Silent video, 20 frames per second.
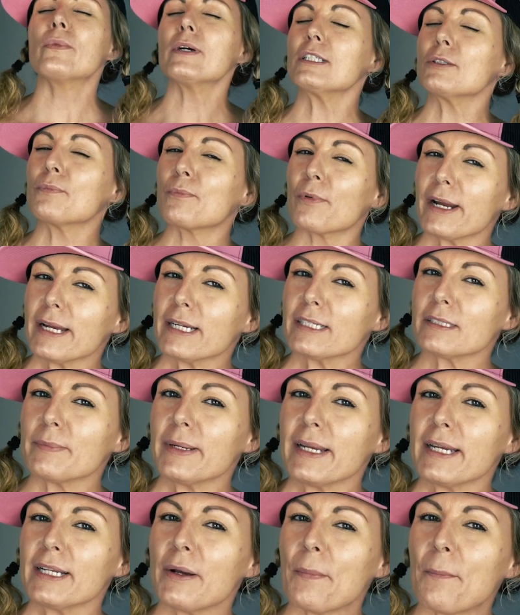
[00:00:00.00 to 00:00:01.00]
Which brings
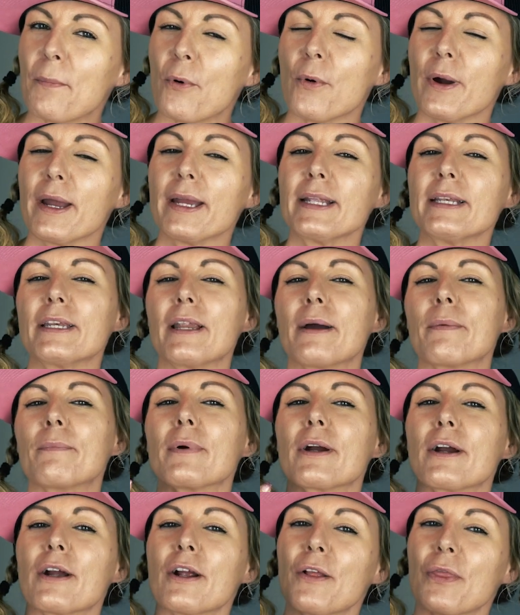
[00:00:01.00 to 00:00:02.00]
me to point
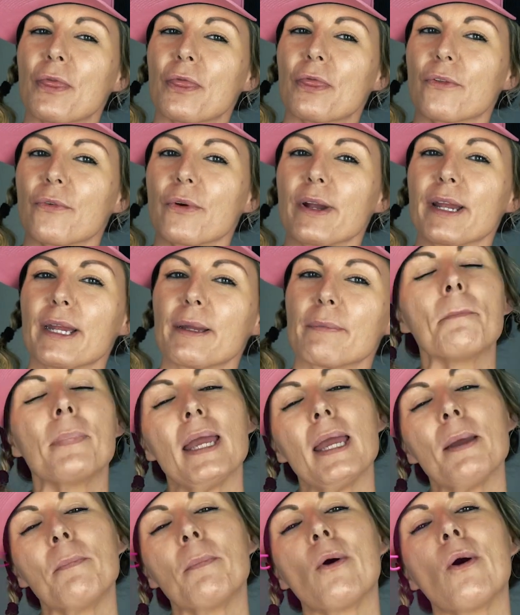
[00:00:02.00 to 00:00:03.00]
number three.
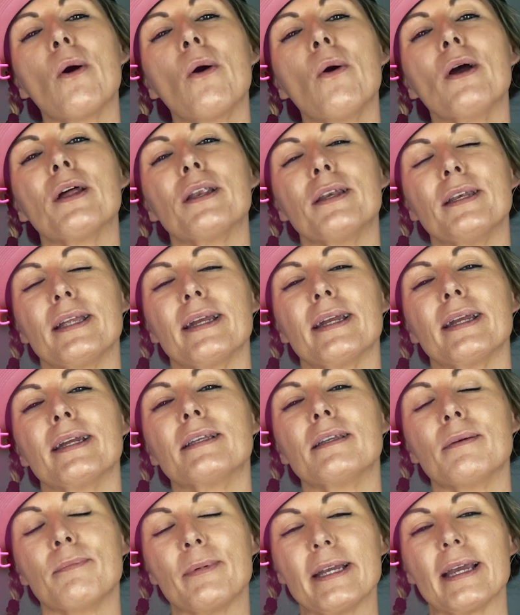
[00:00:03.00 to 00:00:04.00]
People
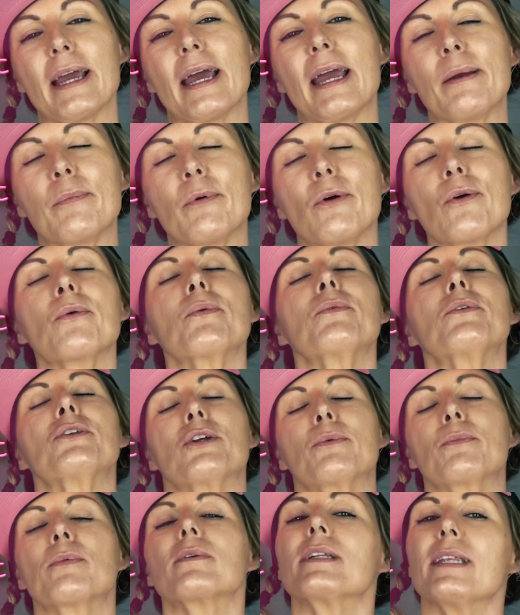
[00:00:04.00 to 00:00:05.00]
need to be able
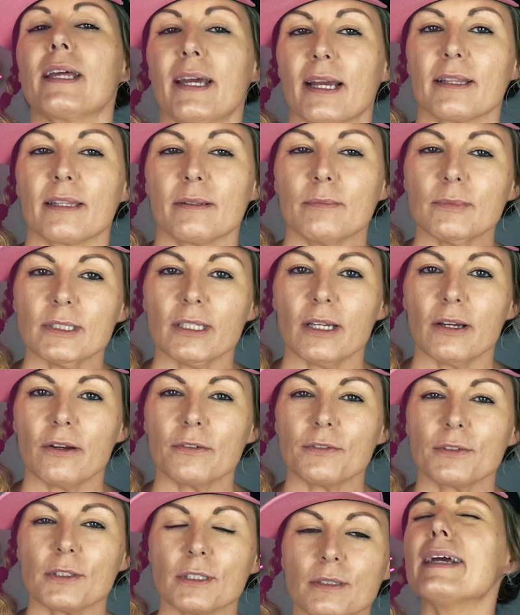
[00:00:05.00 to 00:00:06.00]
to protect
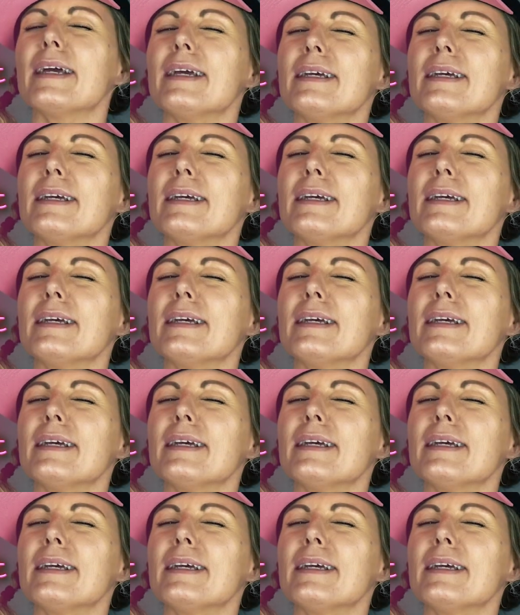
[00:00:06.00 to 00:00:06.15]
themselves.